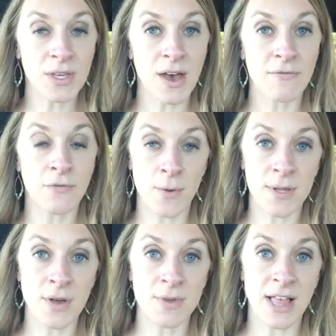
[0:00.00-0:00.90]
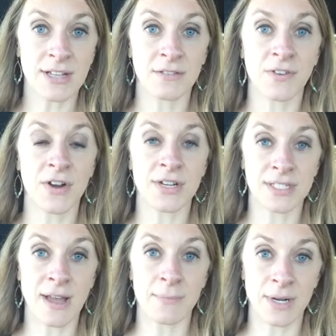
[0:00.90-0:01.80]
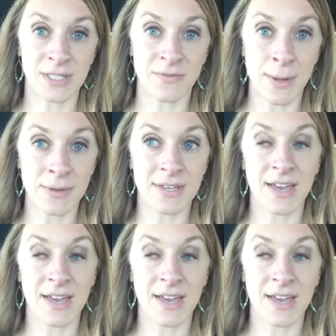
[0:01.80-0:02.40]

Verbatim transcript: a formula with lactoferrin is not breast milk.